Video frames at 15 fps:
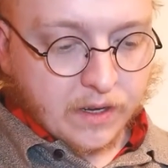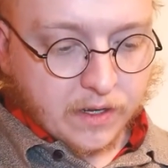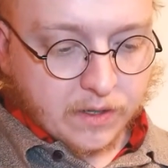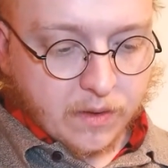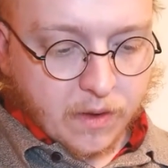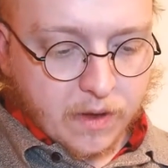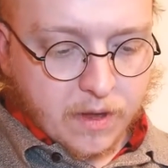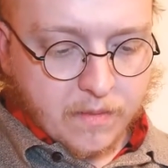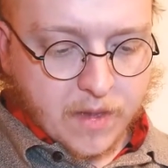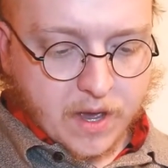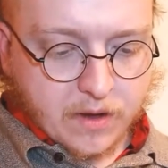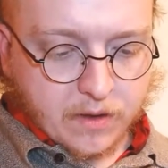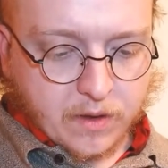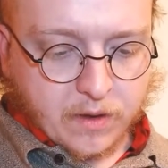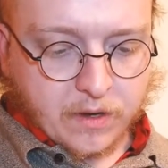"So all your
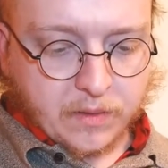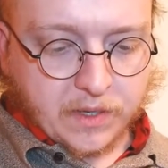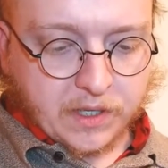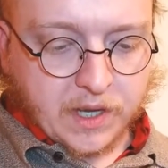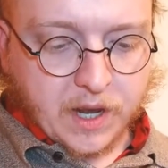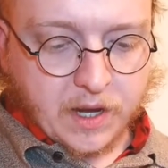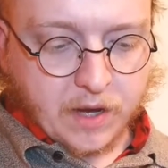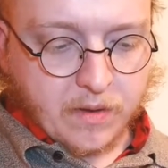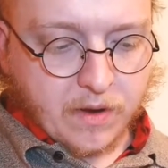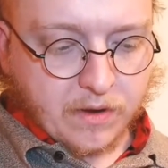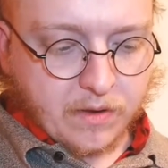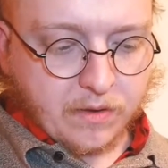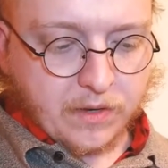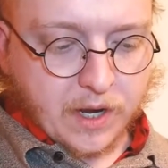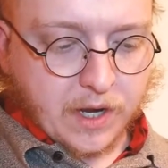men are going to be standing around
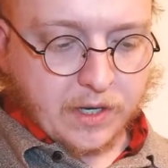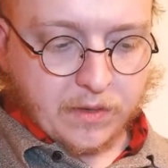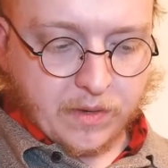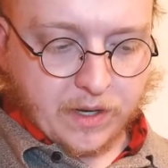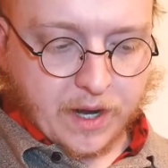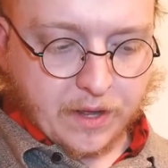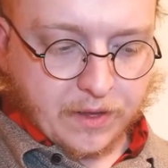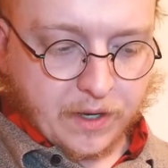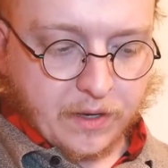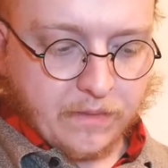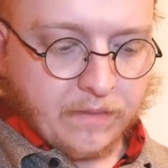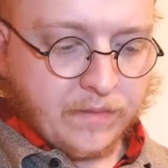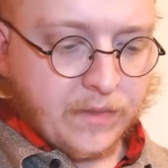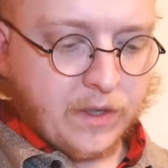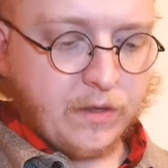all day doing
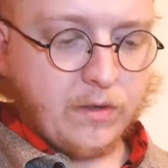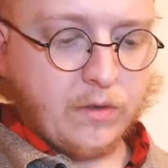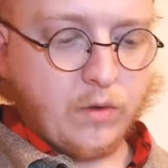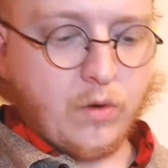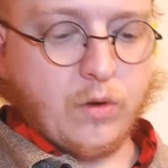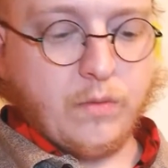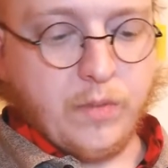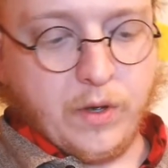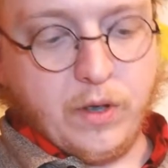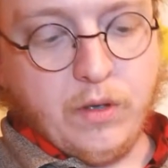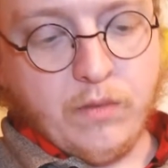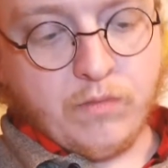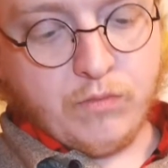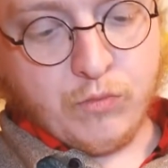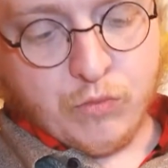nothing?" "Could
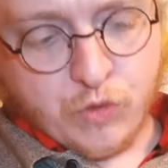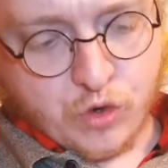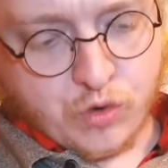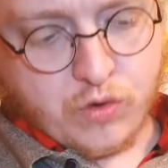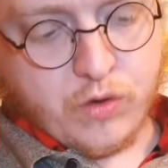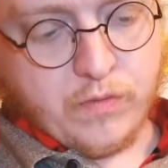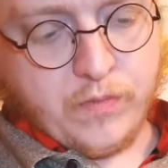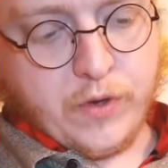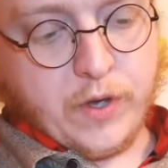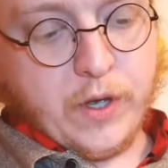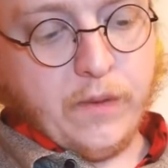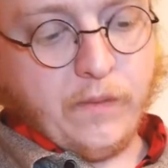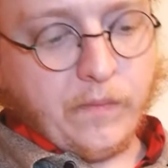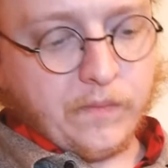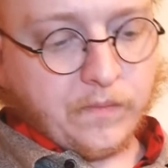be. Could
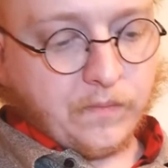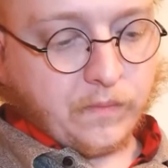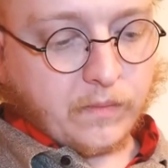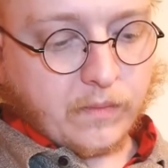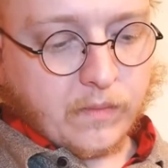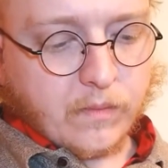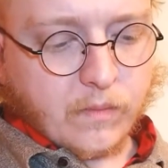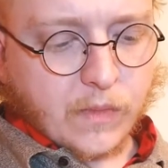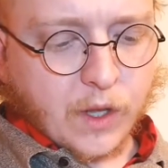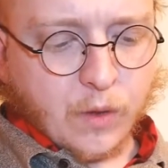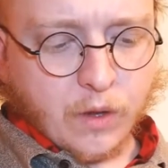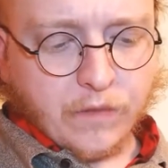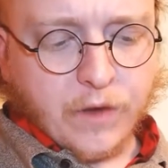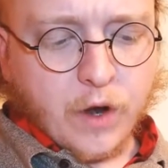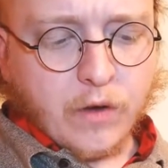be."
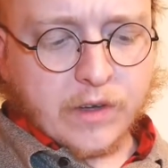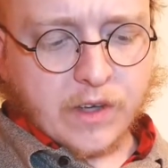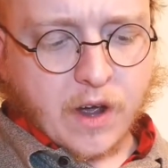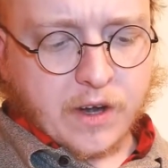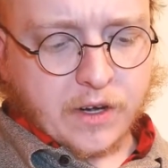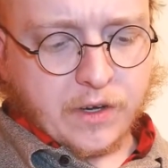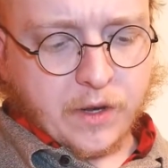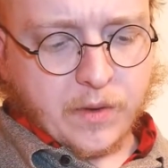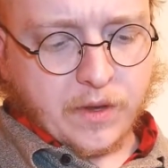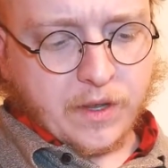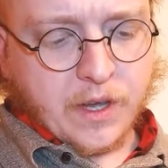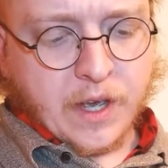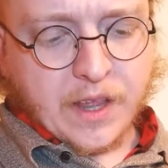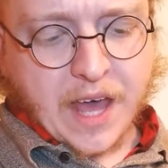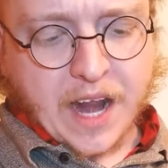"Well, if you're resigned to
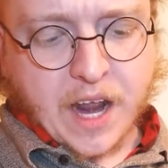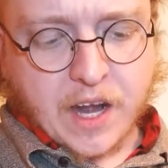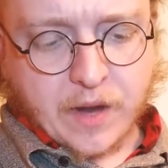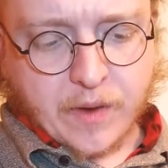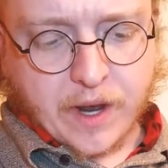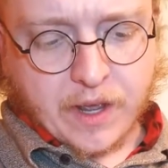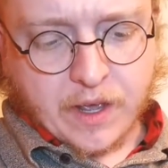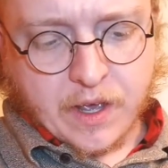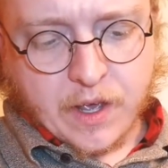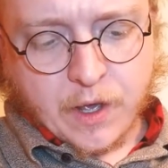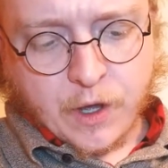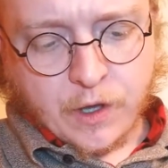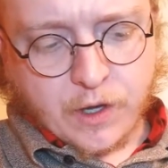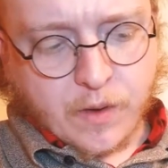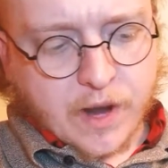doing that anyway,
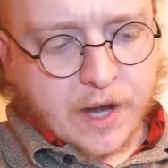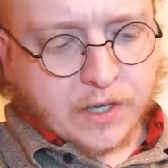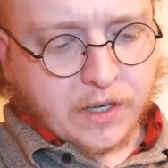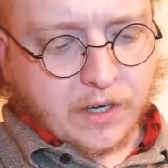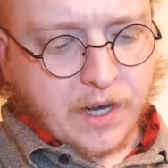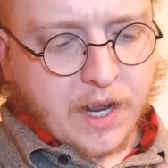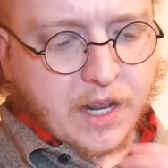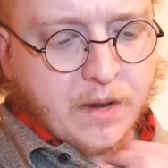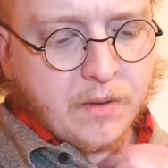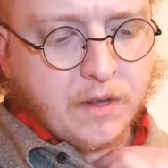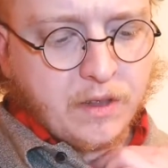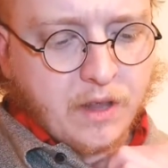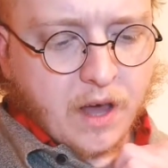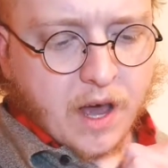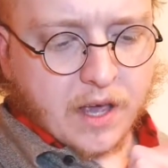you don't actually need him to
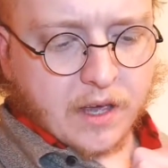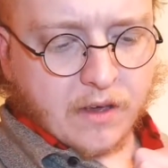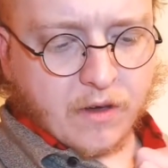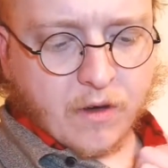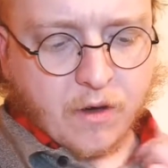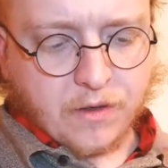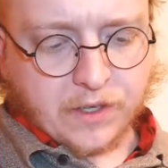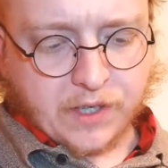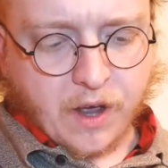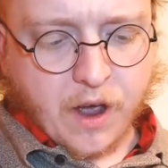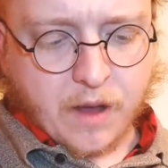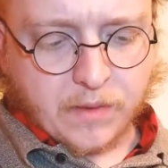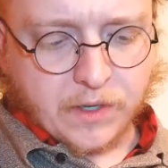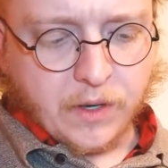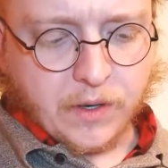lie here all the
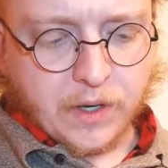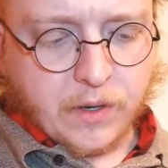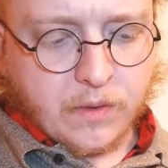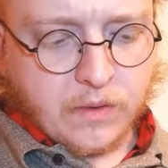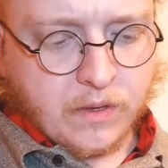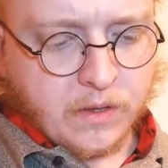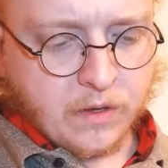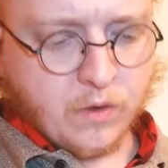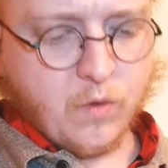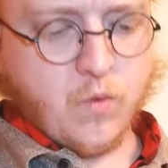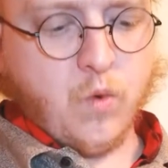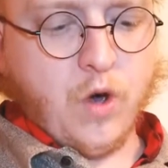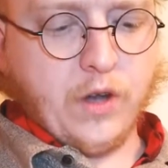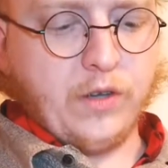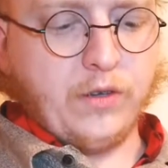time, do you?"
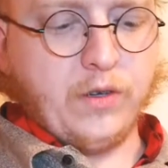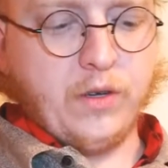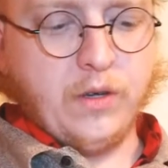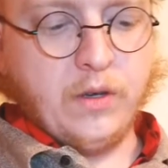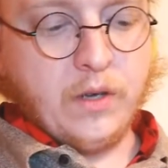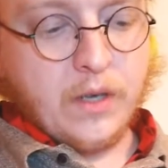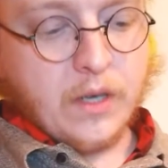"What?"